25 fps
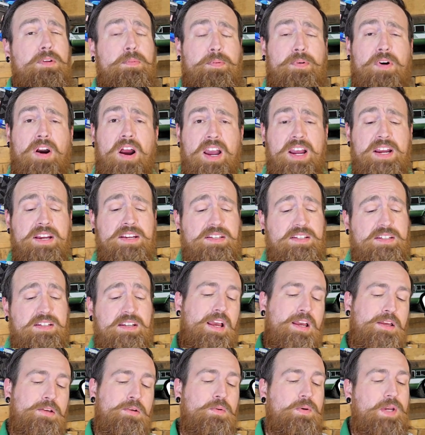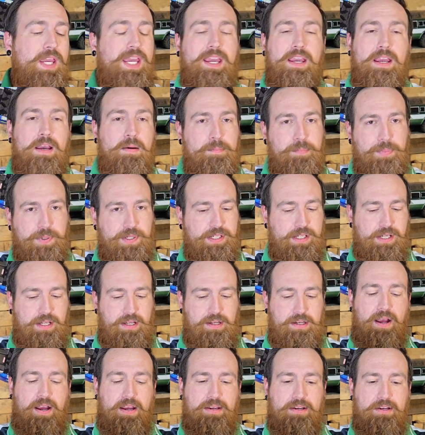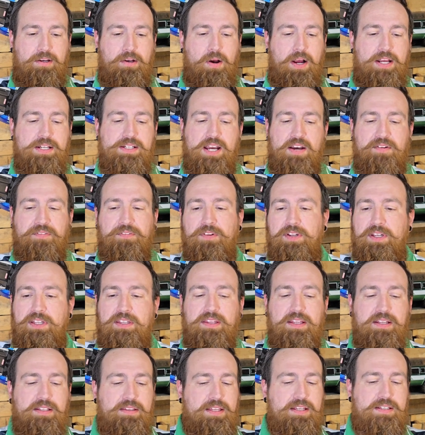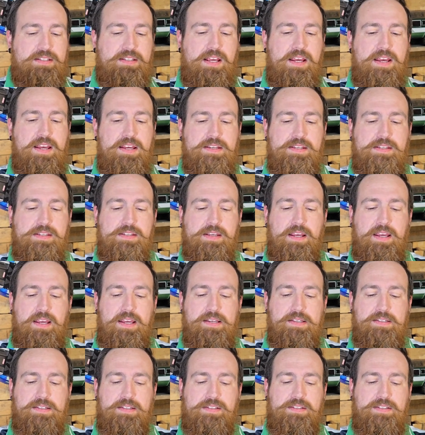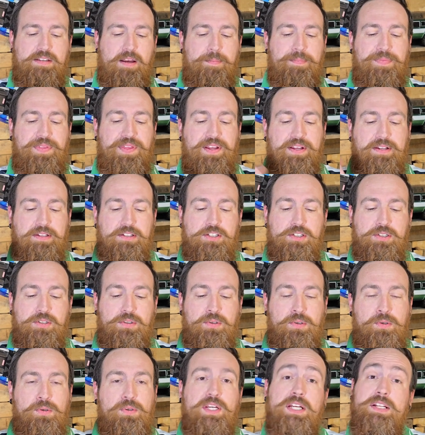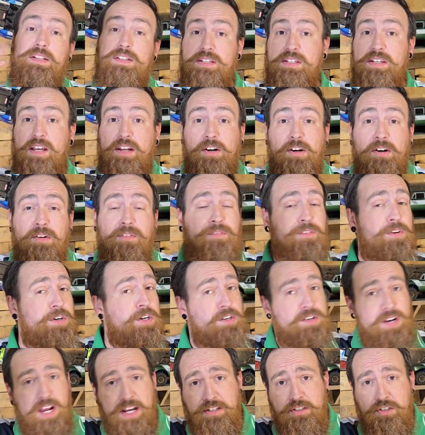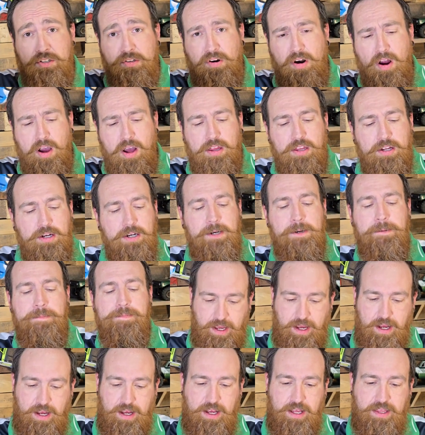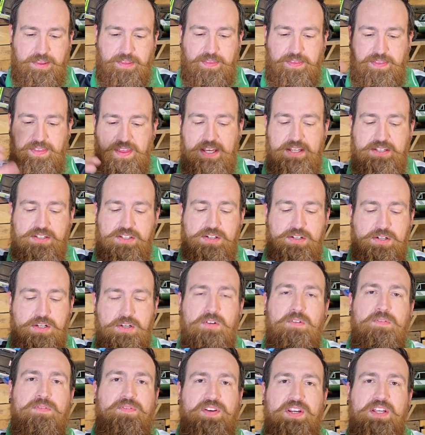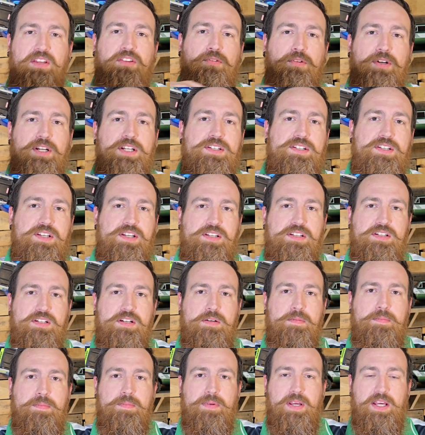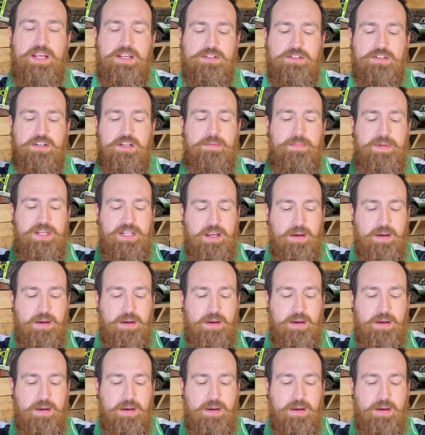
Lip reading: the price, you can't beat it. You know, I definitely think this is something to consider for your next crawler. This new V3 system is going to be